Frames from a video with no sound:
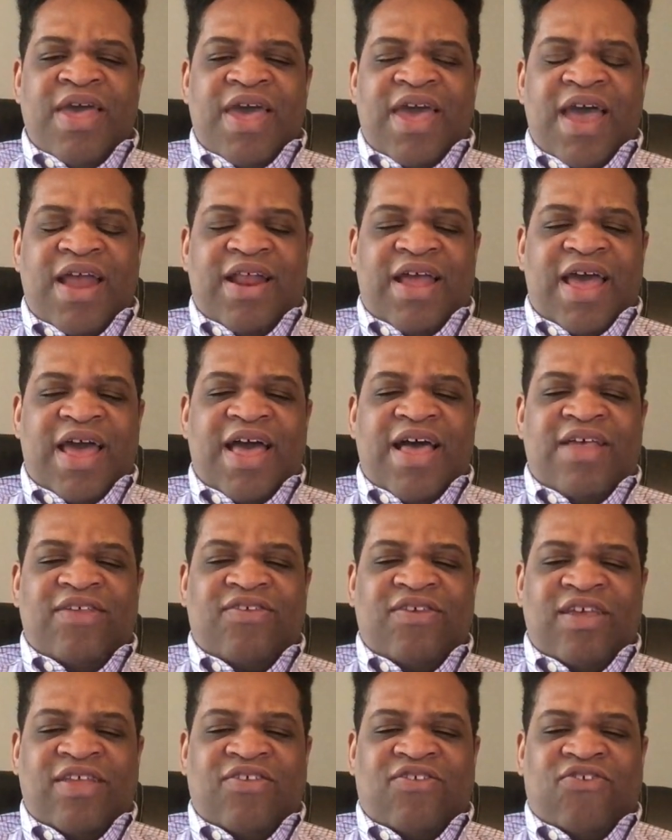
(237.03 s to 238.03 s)
and
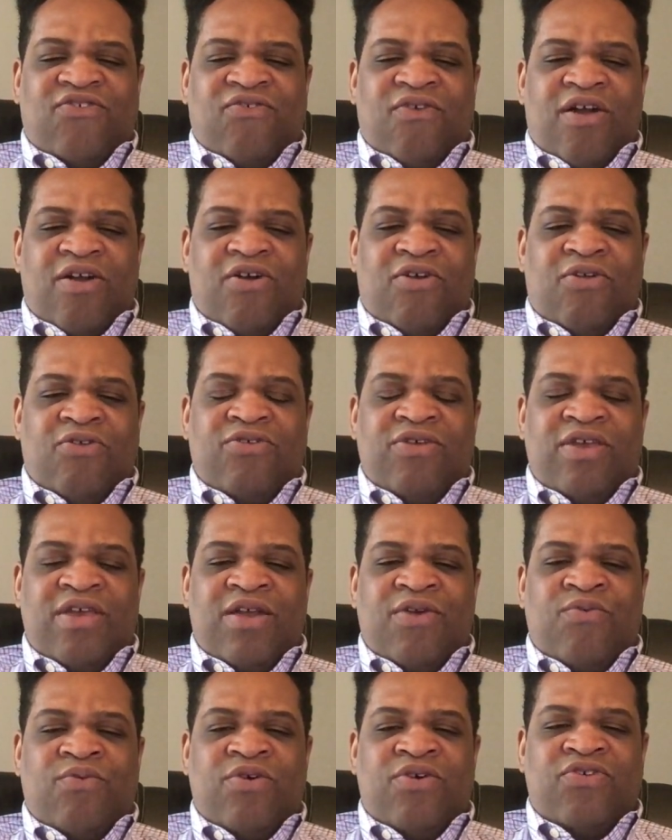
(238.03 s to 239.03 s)
as it struggled,
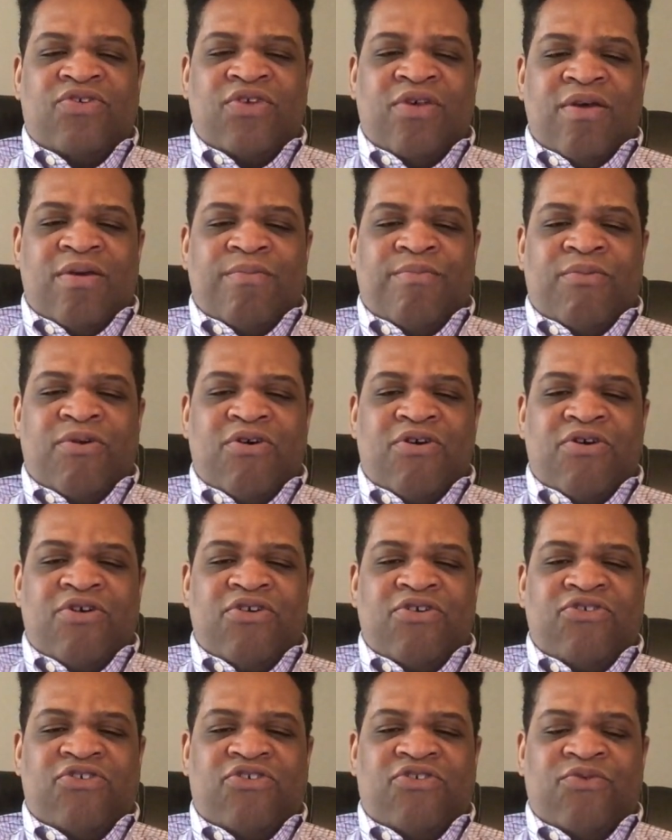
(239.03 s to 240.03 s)
it was
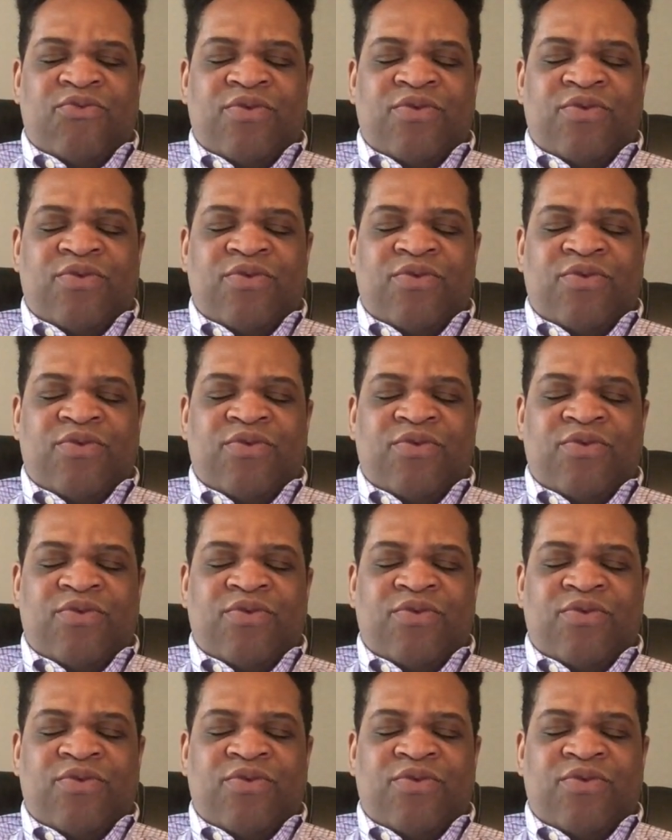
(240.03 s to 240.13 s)
merged